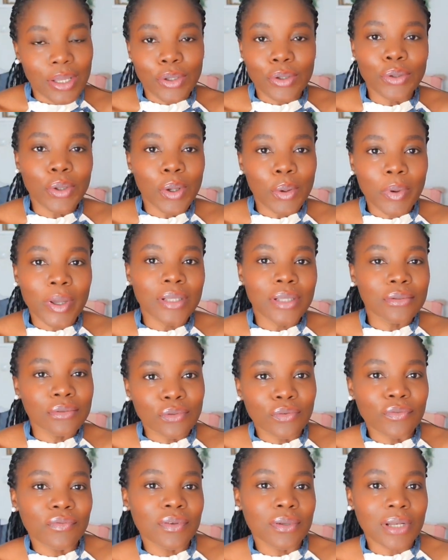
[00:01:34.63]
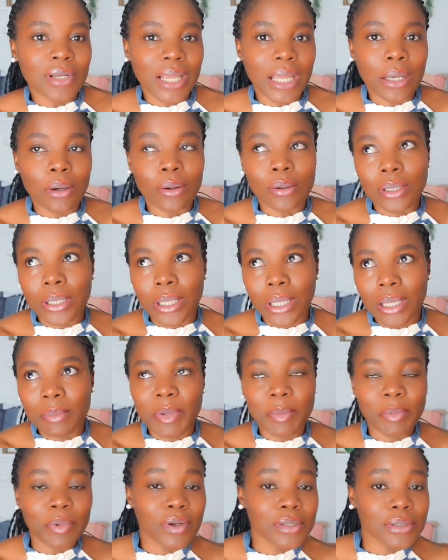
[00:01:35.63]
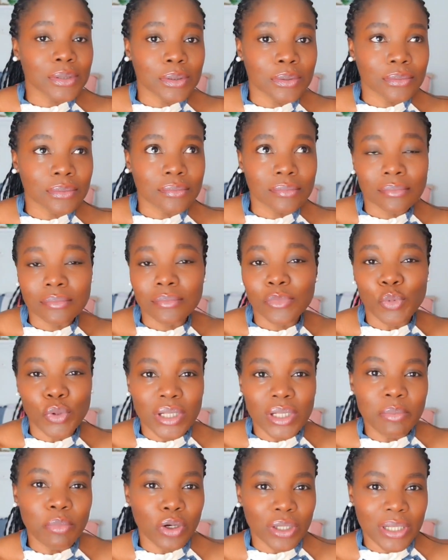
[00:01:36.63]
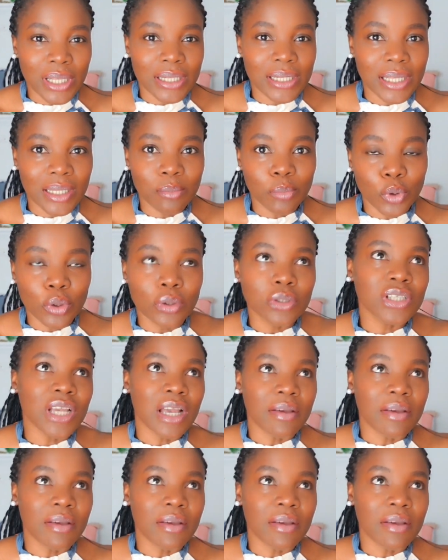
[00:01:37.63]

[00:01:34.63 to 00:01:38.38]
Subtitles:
You know when you feel like, okay, my parents don't really bother that much.